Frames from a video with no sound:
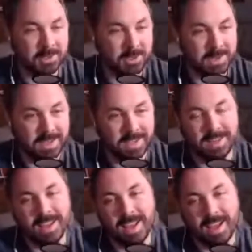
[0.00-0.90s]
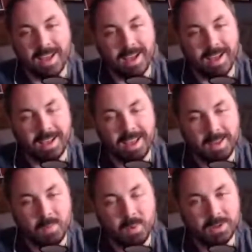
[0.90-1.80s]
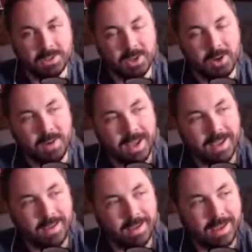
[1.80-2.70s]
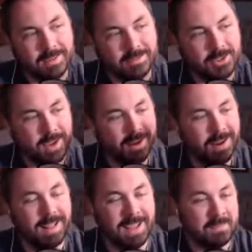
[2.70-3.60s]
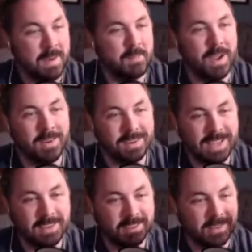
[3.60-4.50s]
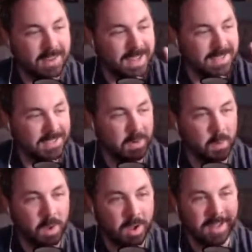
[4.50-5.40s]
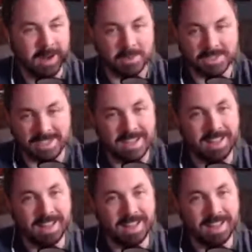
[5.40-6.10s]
shoot it in anymore. So I shot it at like my parents' house against their wall, and I would just hit